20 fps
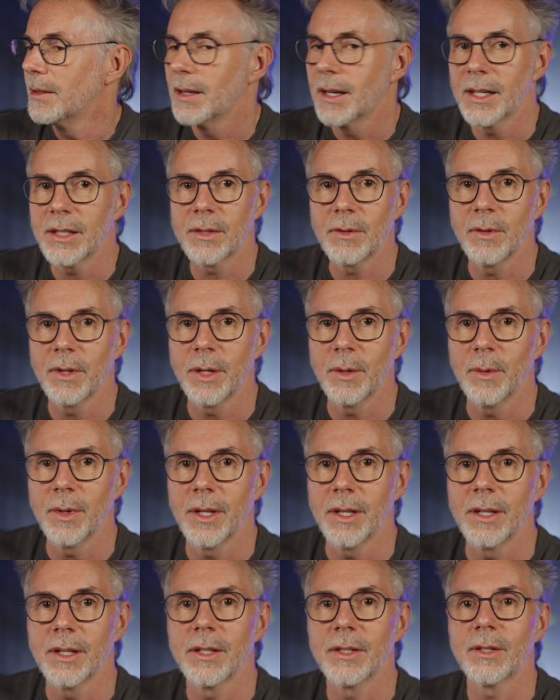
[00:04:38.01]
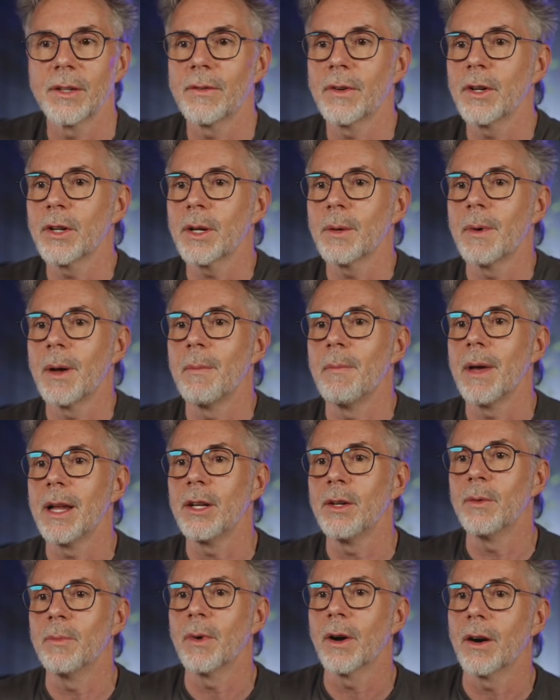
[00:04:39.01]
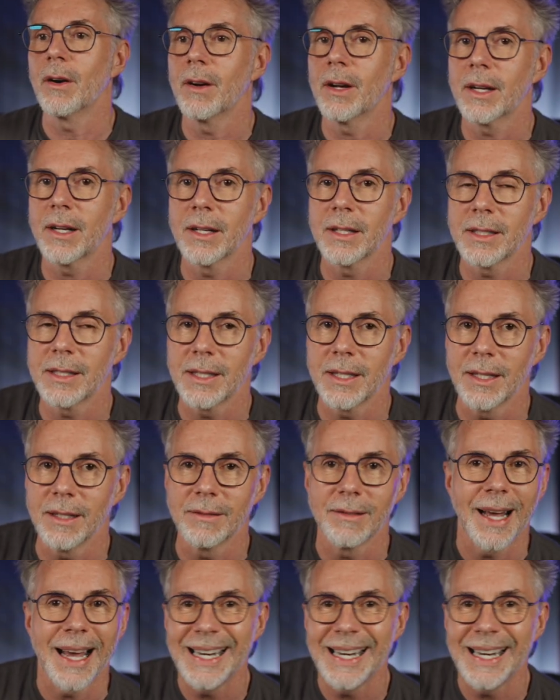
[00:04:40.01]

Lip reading: That's really weird. So if I look at my menu bar, I can't see it.